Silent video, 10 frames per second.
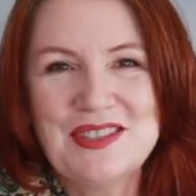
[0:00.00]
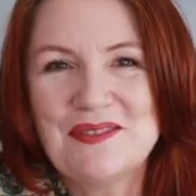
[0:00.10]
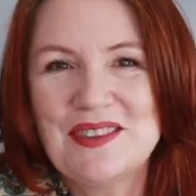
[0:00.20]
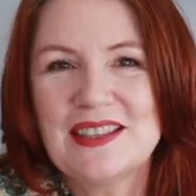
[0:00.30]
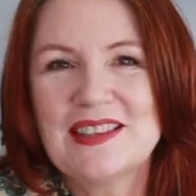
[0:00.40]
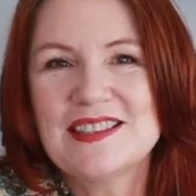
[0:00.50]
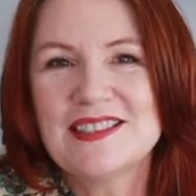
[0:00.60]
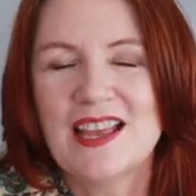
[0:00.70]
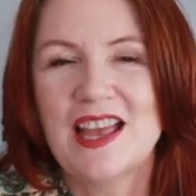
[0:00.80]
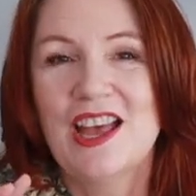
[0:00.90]
something
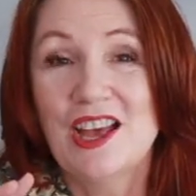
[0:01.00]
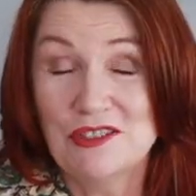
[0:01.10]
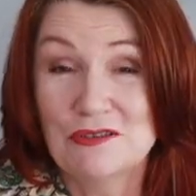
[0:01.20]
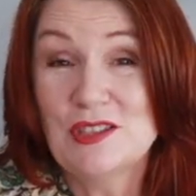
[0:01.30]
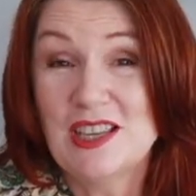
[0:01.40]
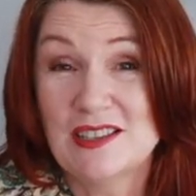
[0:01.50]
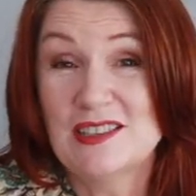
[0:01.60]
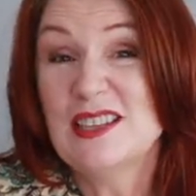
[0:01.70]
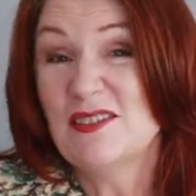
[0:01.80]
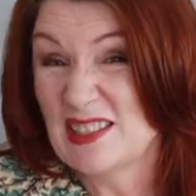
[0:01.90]
that's an
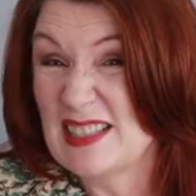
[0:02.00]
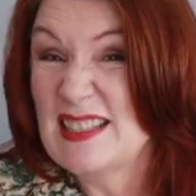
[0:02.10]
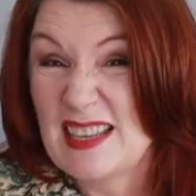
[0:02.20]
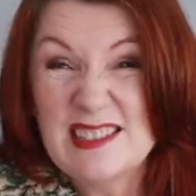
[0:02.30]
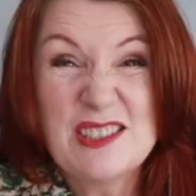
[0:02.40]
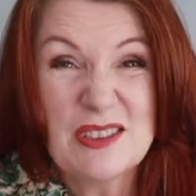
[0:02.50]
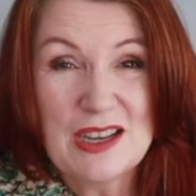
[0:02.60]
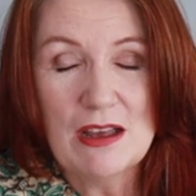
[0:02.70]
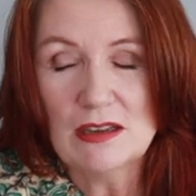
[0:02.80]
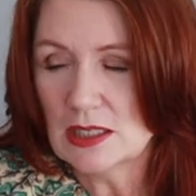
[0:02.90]
alternative, I said, to a
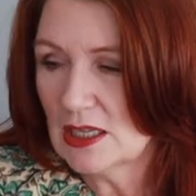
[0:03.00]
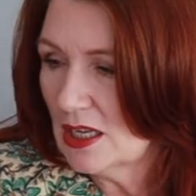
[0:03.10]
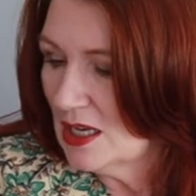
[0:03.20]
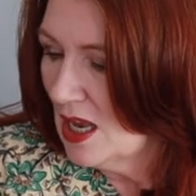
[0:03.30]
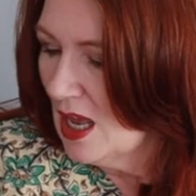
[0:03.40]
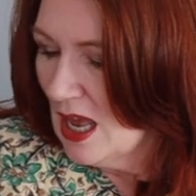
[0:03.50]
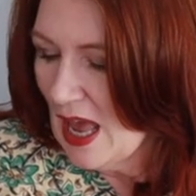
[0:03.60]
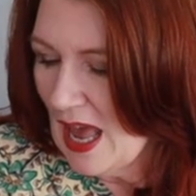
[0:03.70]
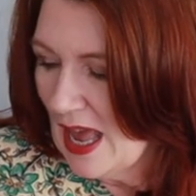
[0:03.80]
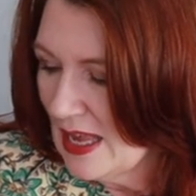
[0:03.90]
cardigan.
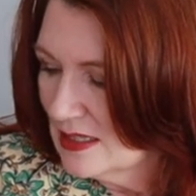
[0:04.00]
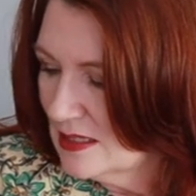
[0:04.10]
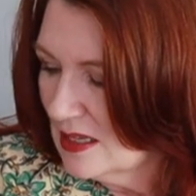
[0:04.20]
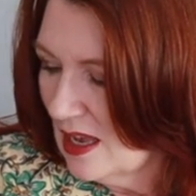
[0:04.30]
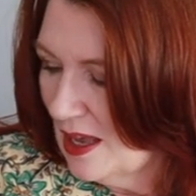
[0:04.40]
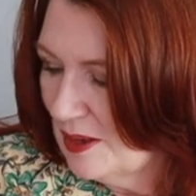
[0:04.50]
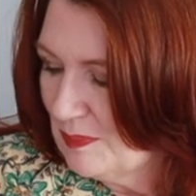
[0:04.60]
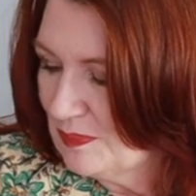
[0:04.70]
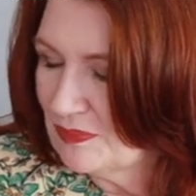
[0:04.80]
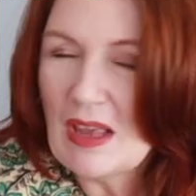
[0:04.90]
And
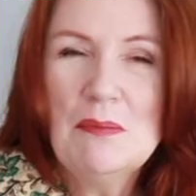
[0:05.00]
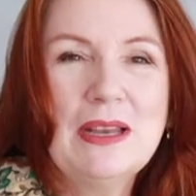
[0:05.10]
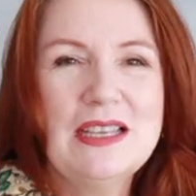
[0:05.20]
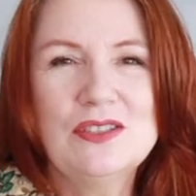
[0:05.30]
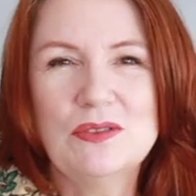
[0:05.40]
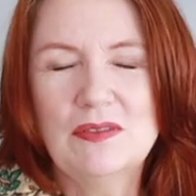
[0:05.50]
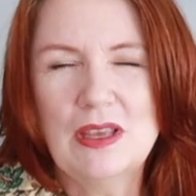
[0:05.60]
I'm pleased to have